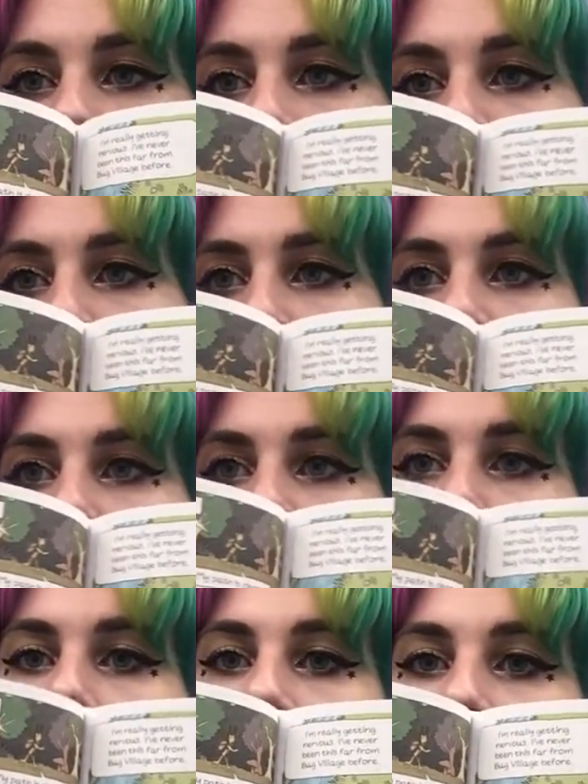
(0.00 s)
of different bugs
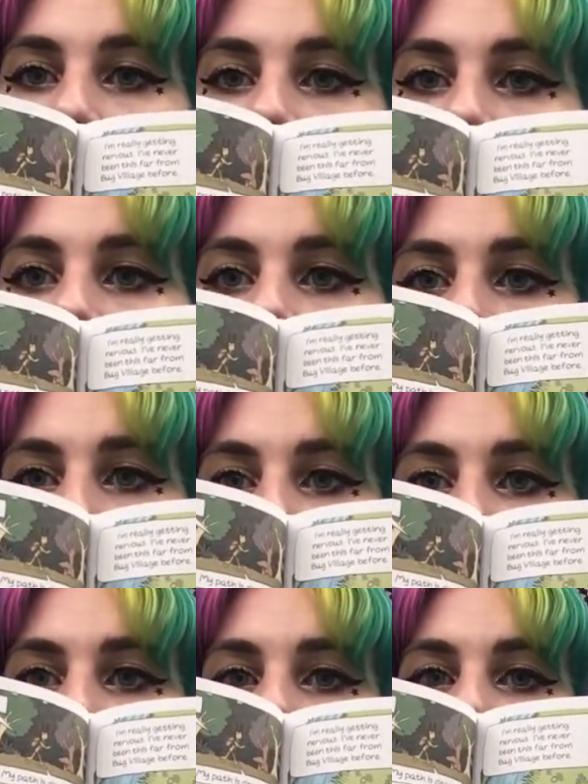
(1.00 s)
and insects and
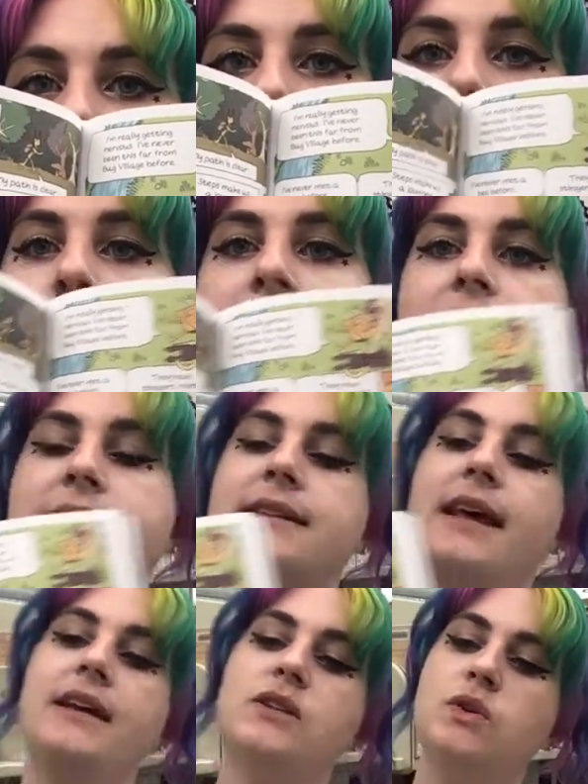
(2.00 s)
talk about what it is
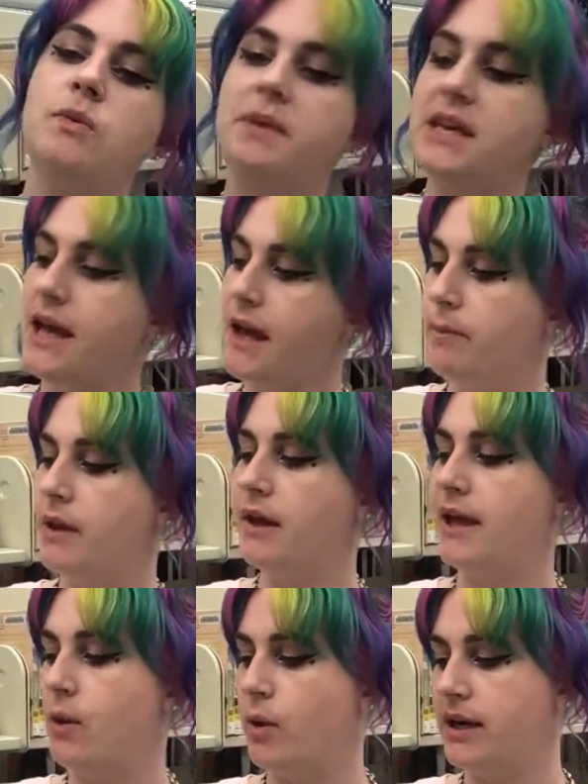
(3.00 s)
like to be a
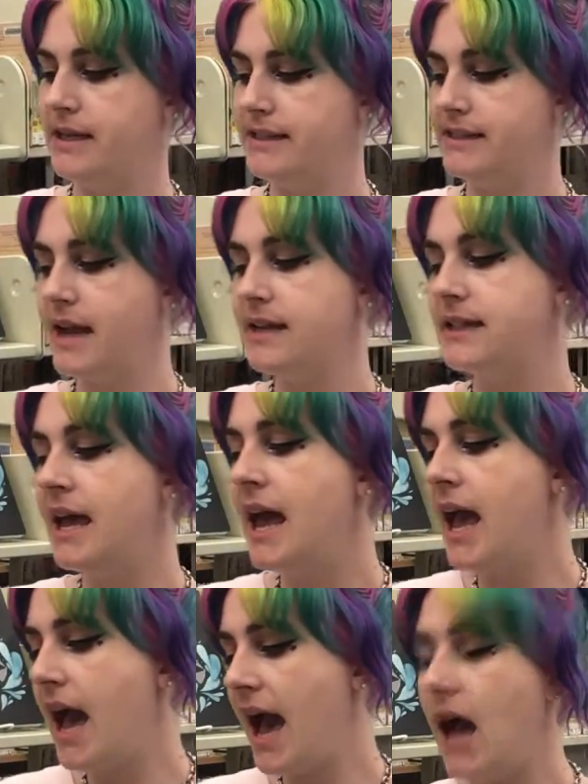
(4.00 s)
bug or insect
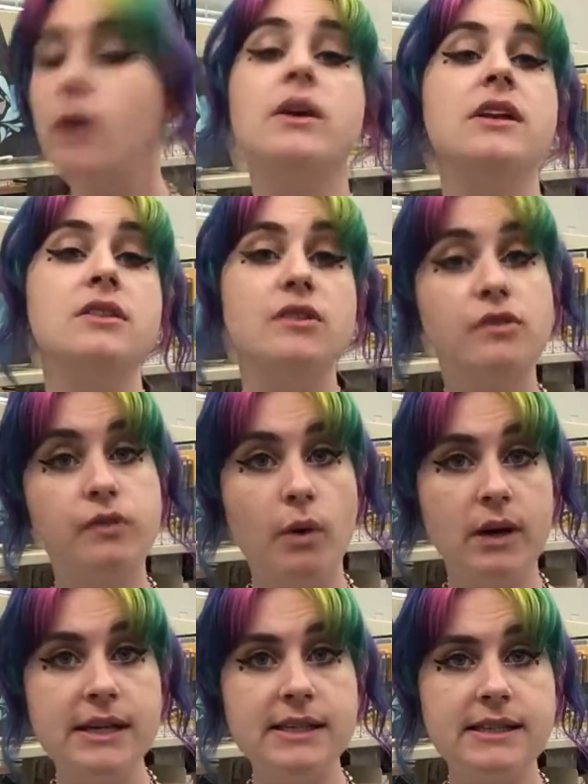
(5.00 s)
out in the
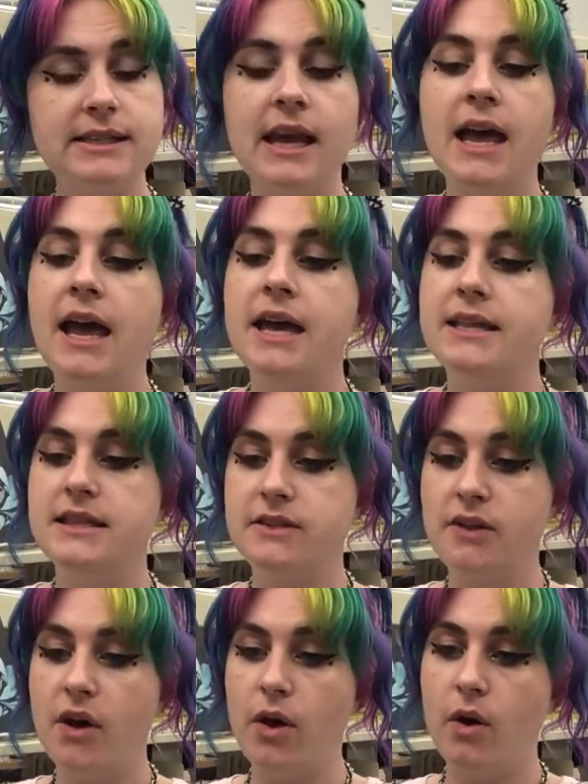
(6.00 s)
forest.
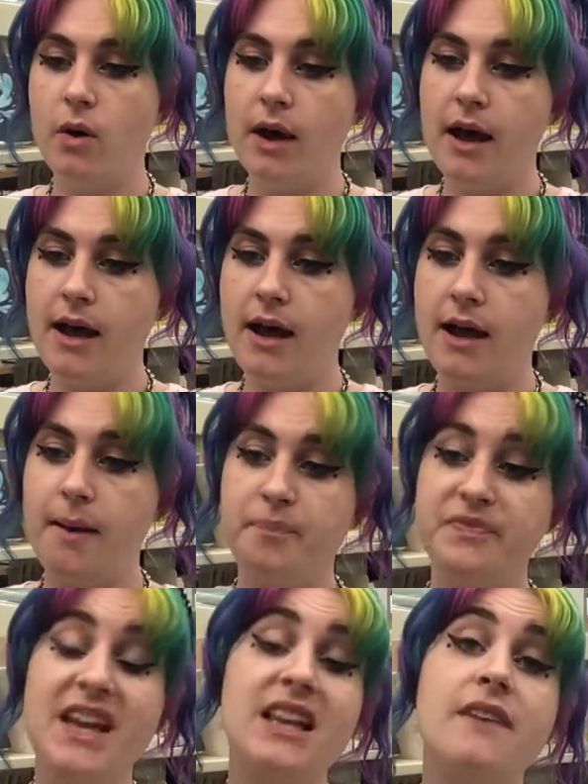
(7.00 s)
So
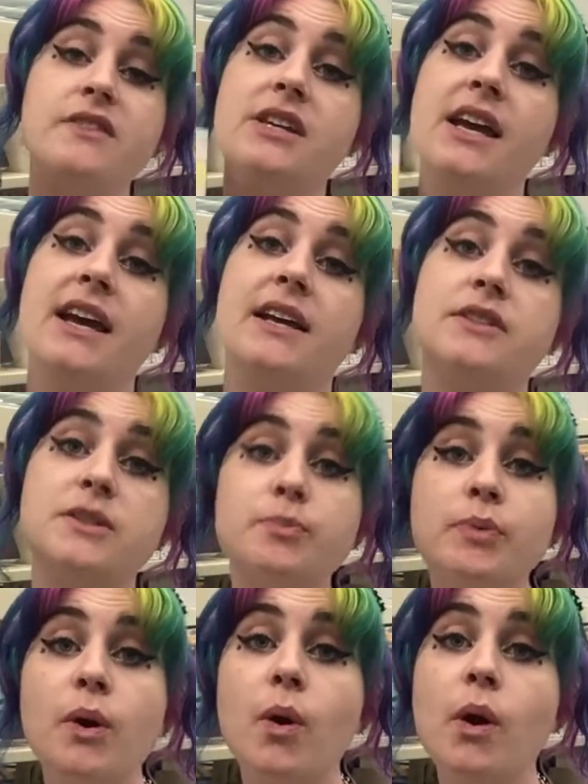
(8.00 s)
they love to
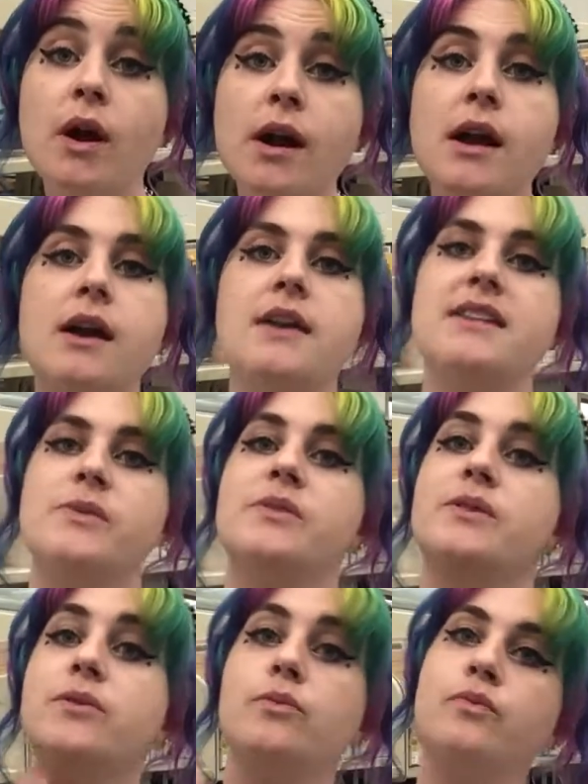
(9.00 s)
explore. This
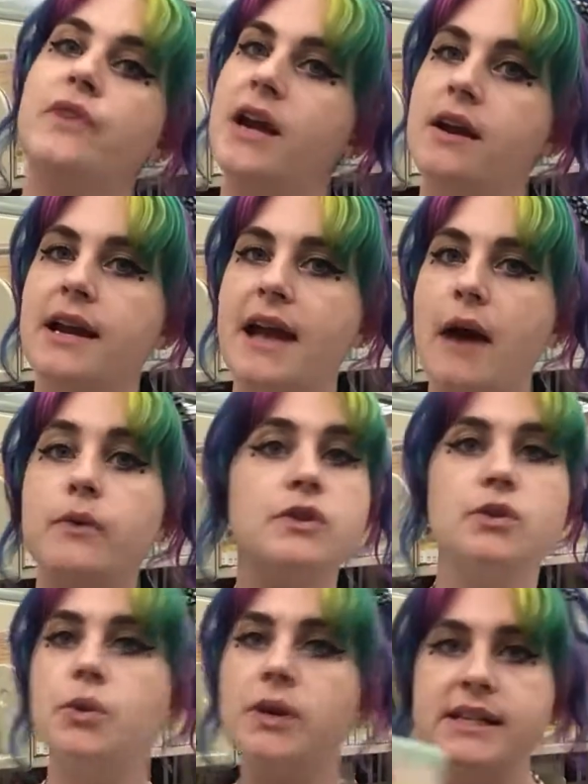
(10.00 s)
one's a very
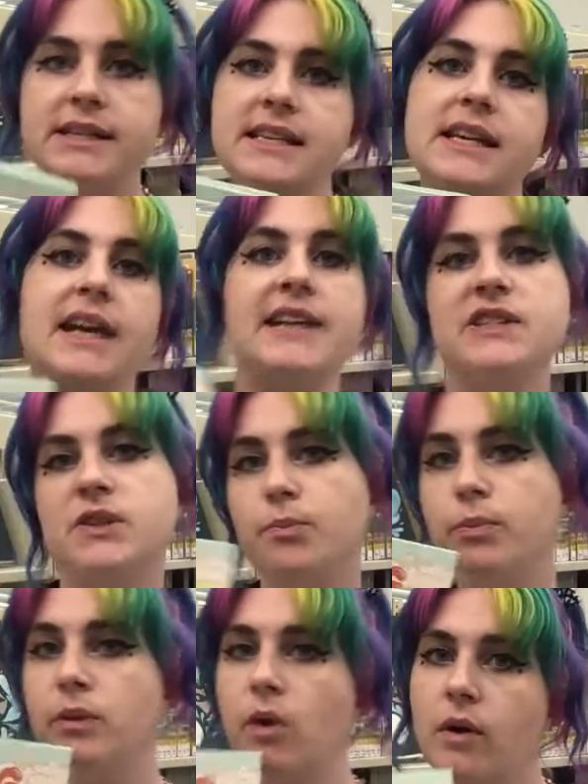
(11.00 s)
outdoorsy,
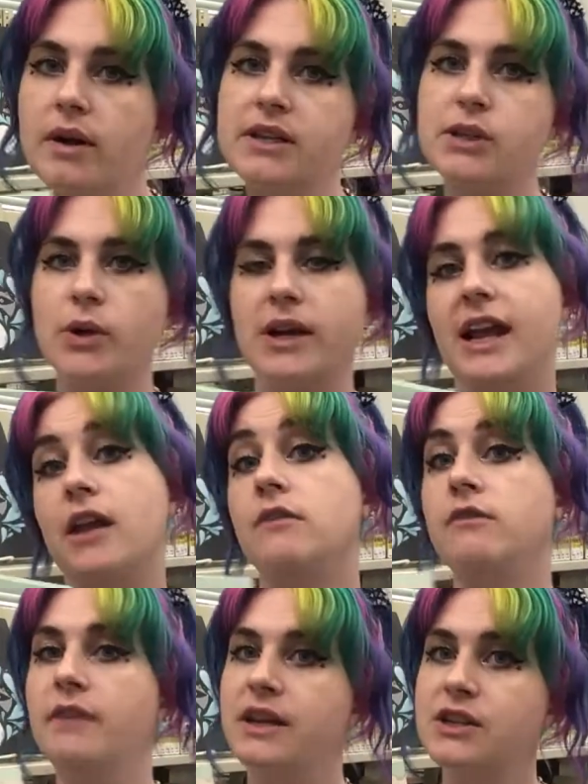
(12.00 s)
exploratory,
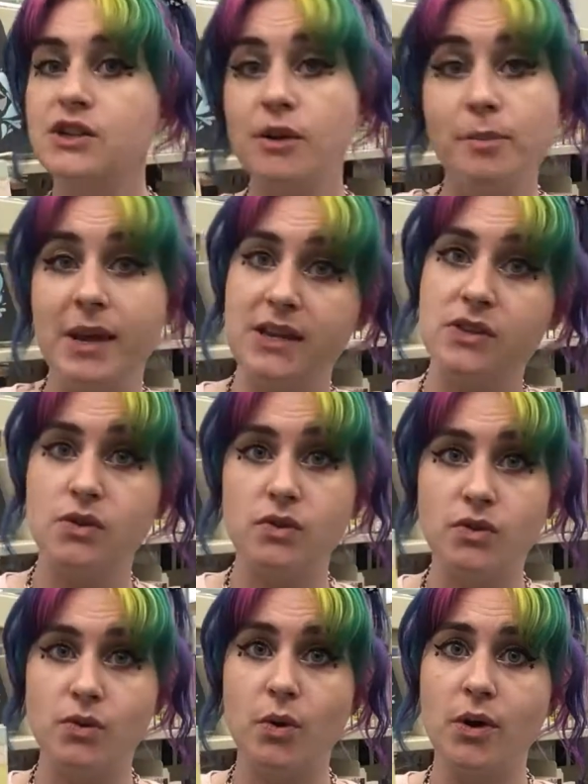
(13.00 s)
adventure-based
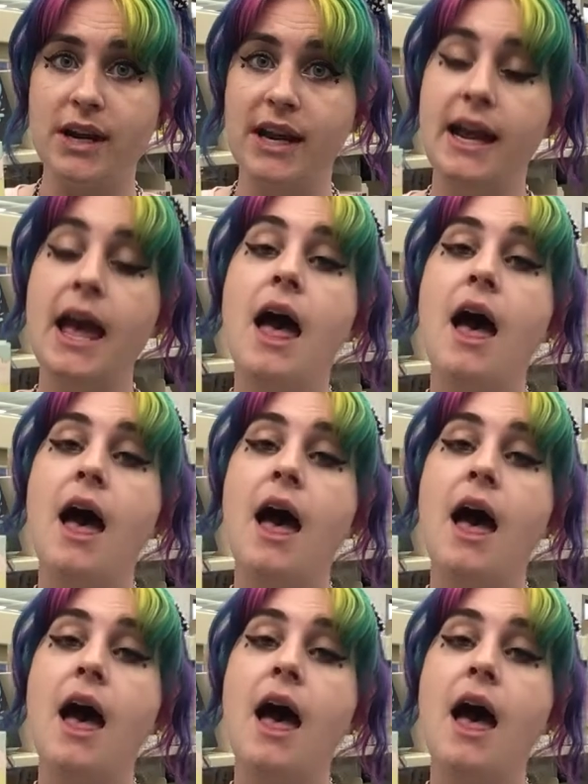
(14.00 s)
story